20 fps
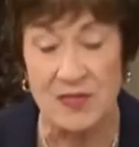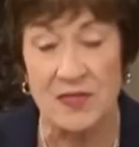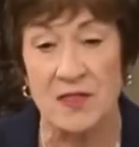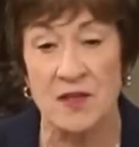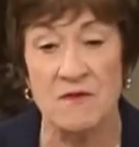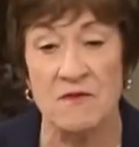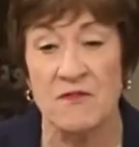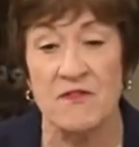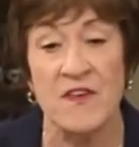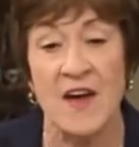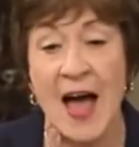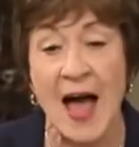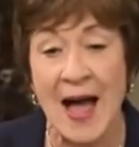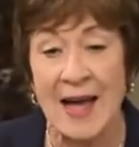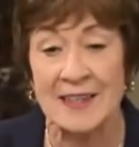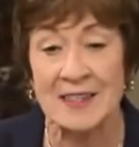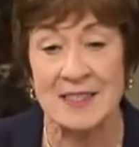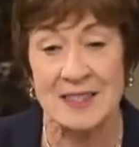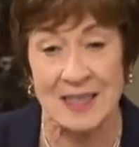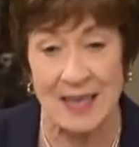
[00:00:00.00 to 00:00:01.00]
The
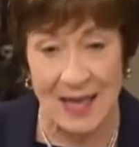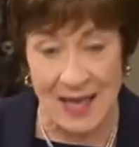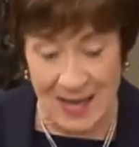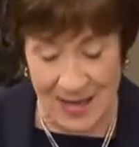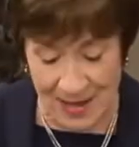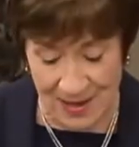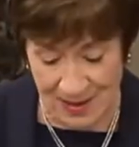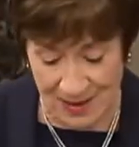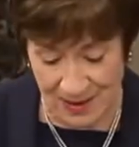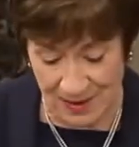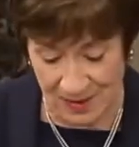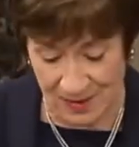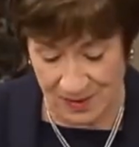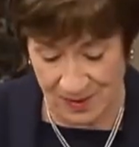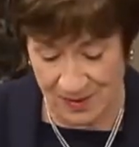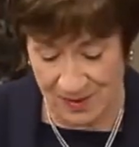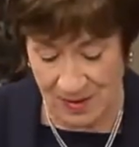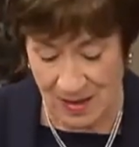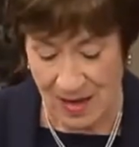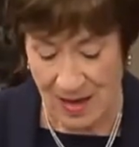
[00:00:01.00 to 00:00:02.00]
fact
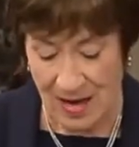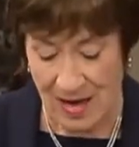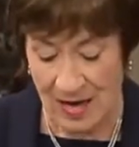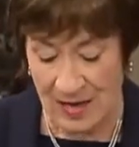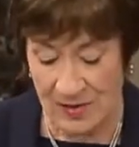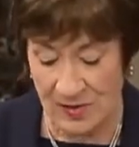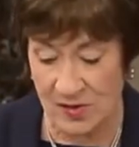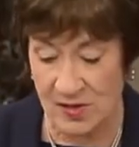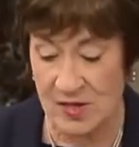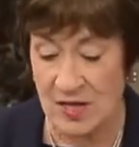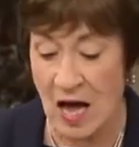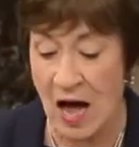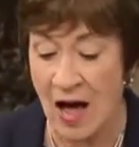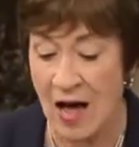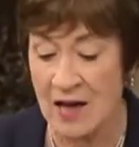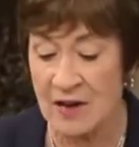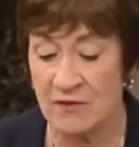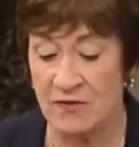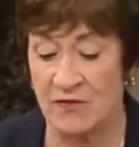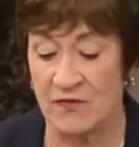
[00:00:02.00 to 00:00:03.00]
is,
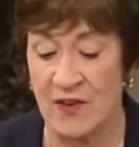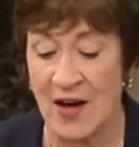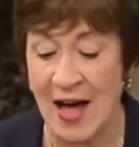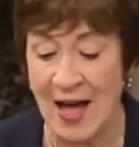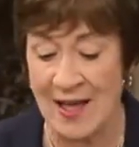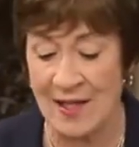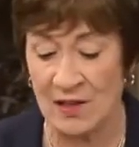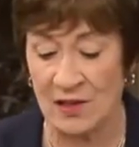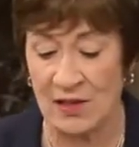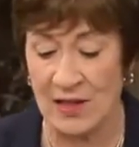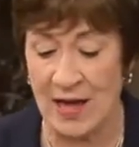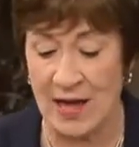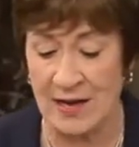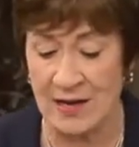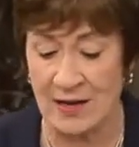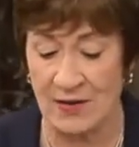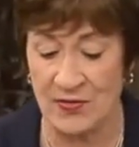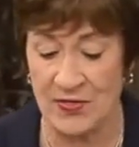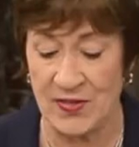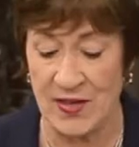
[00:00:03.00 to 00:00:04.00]
Assad
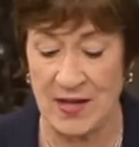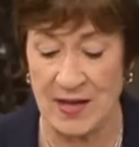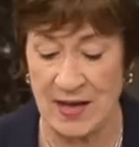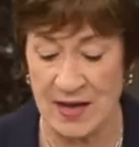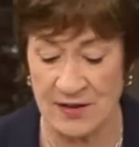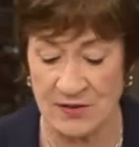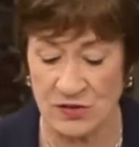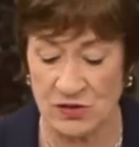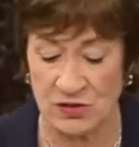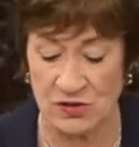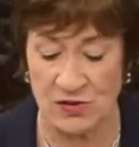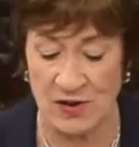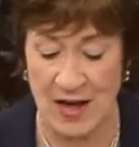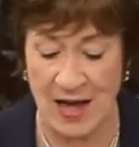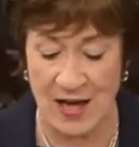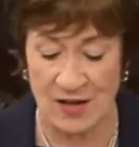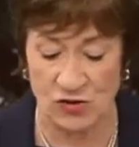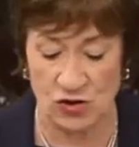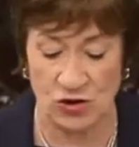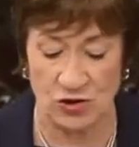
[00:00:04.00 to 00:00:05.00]
violated the
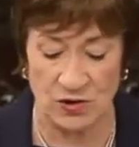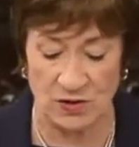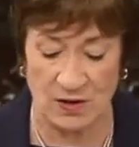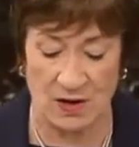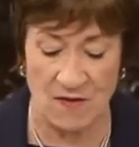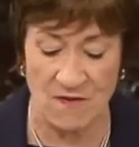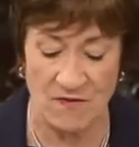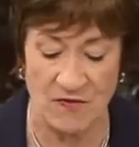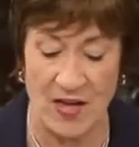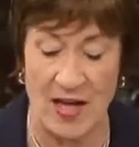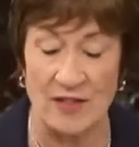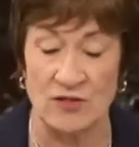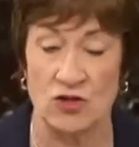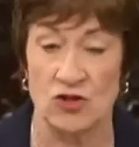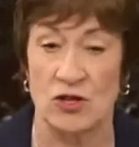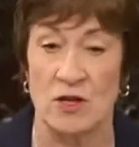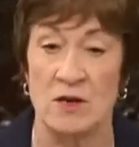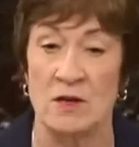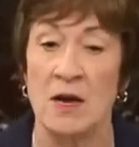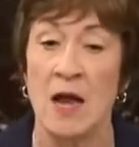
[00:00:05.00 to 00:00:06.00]
International
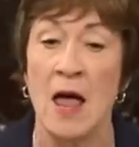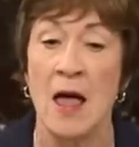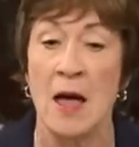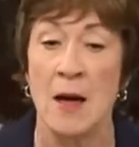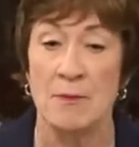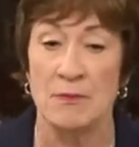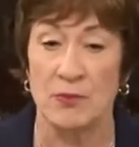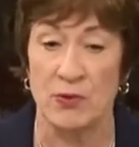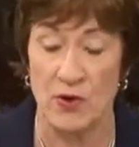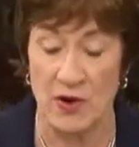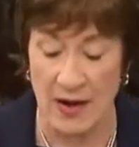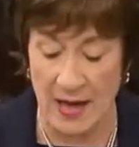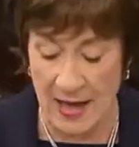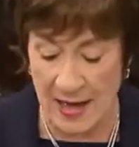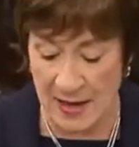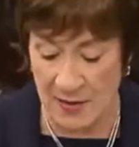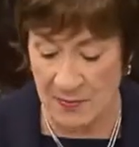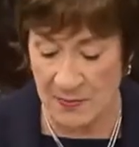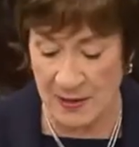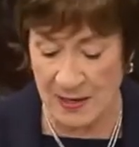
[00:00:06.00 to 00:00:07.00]
Convention
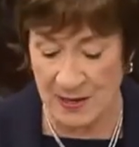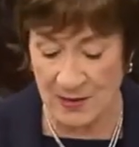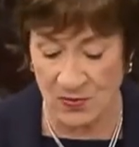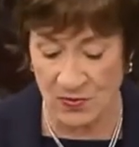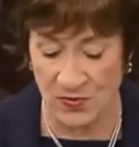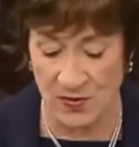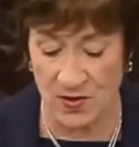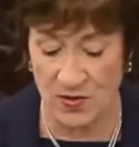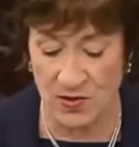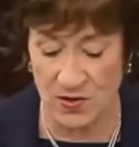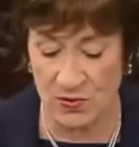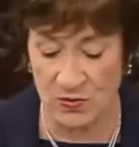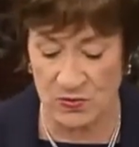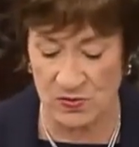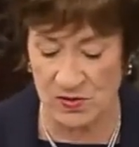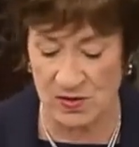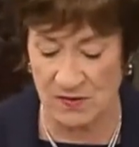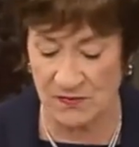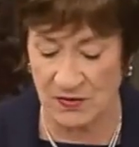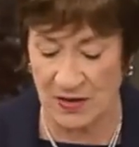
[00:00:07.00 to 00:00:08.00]
prohibiting the
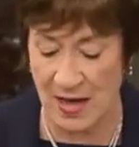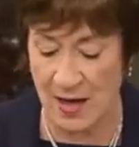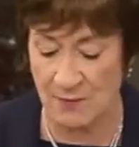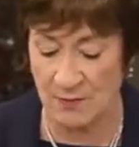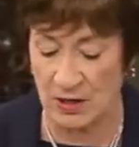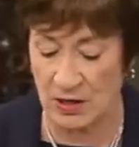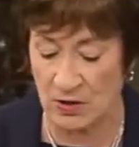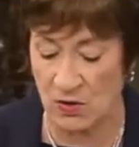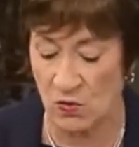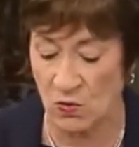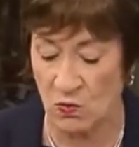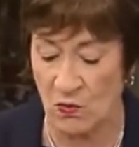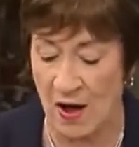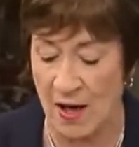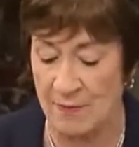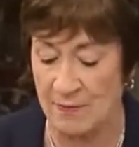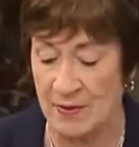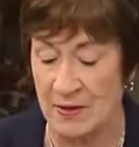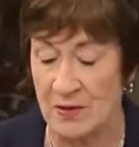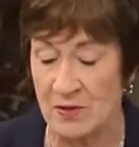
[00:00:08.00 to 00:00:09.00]
use of chemical
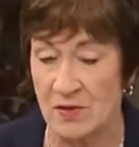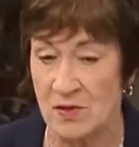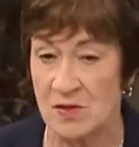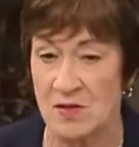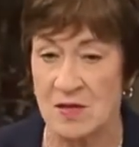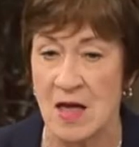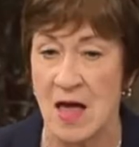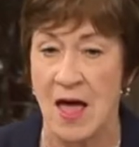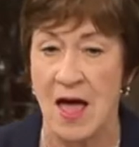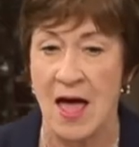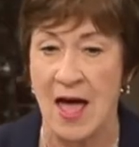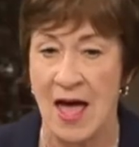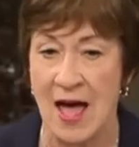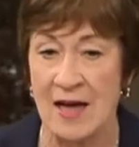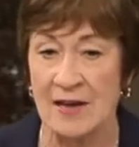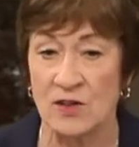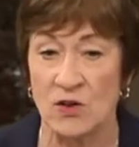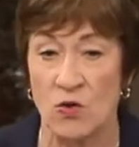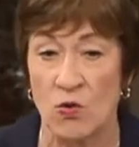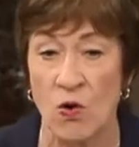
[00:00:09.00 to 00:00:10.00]
weapons
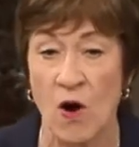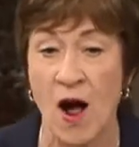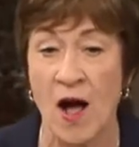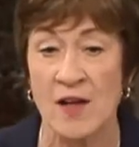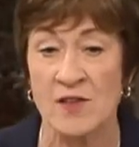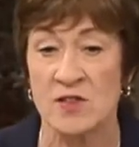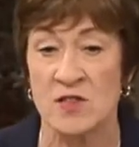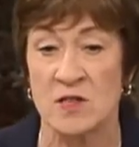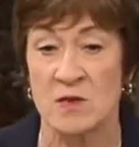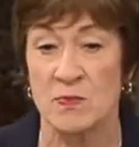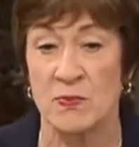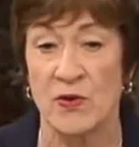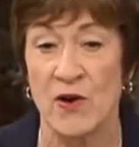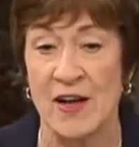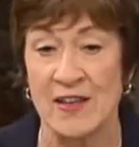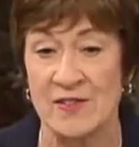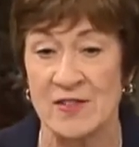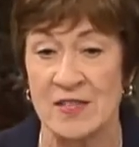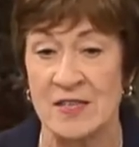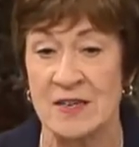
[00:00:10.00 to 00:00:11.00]
and crossed
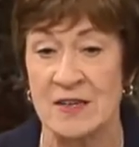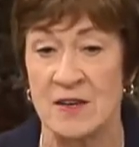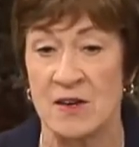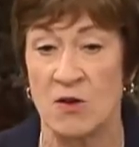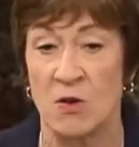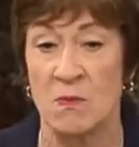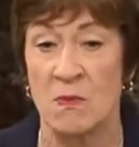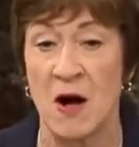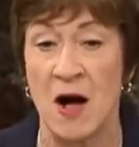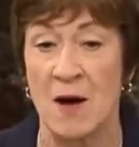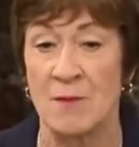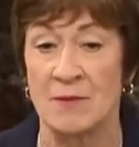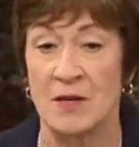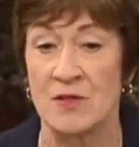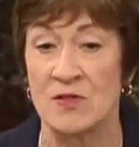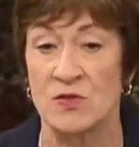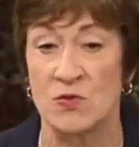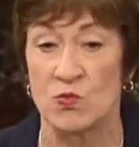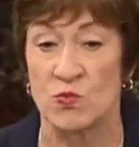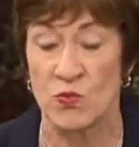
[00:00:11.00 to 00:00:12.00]
President
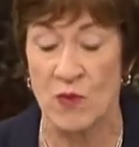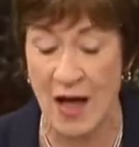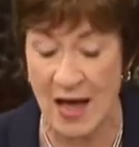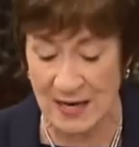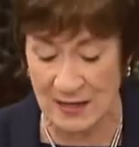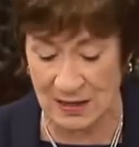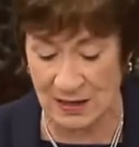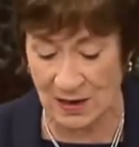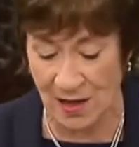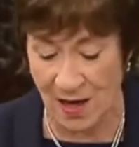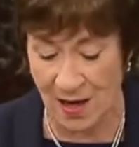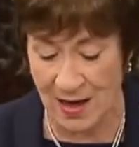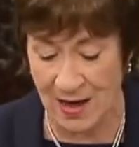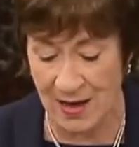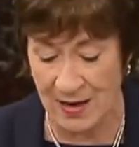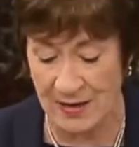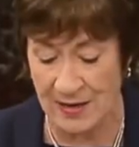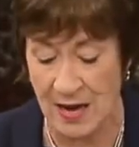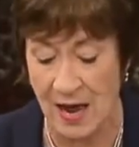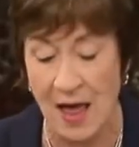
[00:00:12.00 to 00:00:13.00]
Obama's red
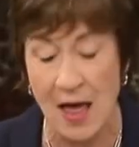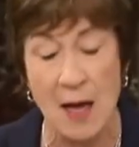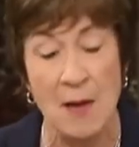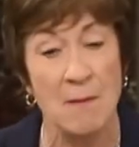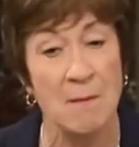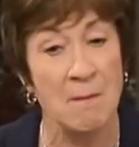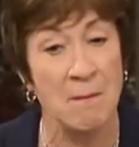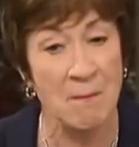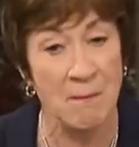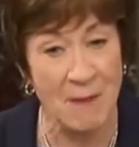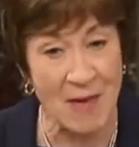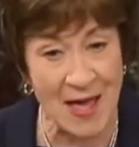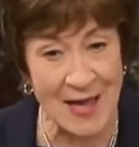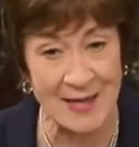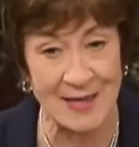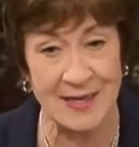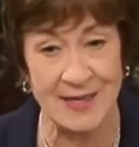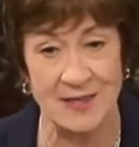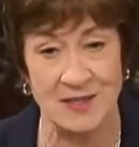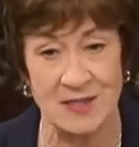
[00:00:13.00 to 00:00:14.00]
line
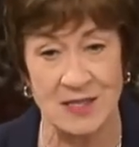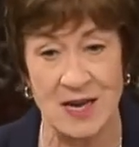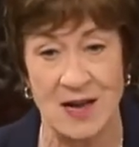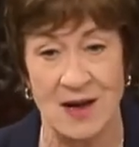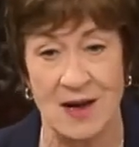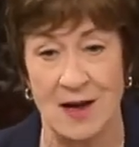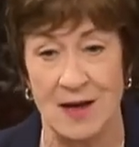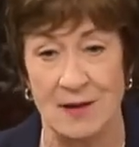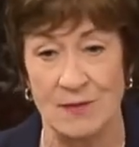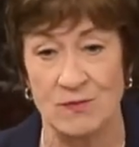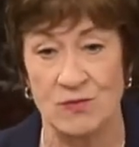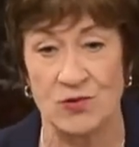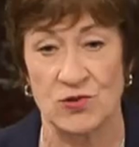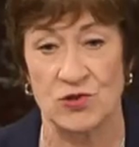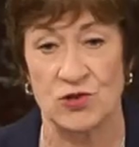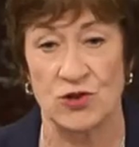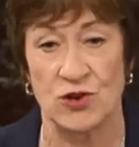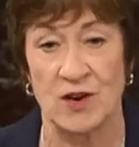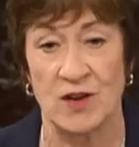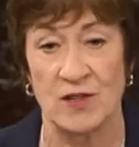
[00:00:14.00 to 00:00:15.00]
many times
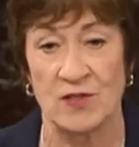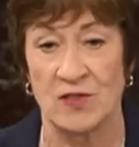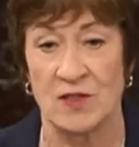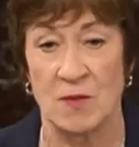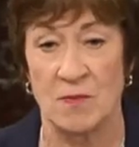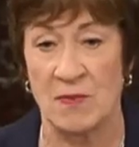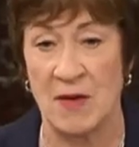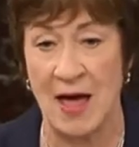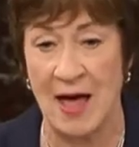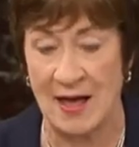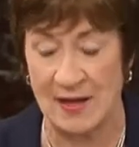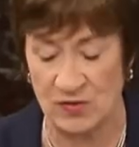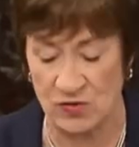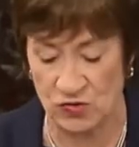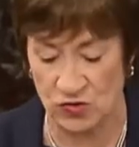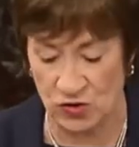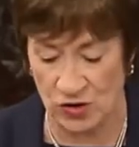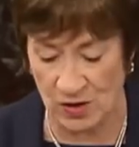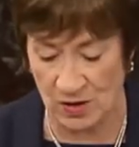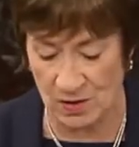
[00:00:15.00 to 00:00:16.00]
during the
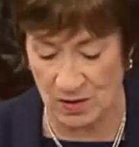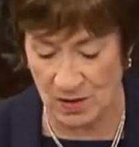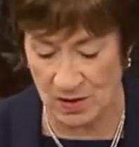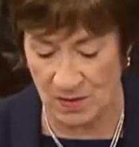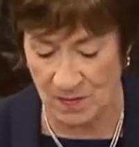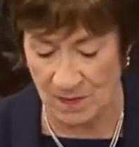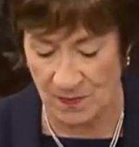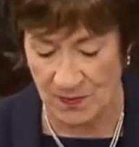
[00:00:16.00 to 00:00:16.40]
past year.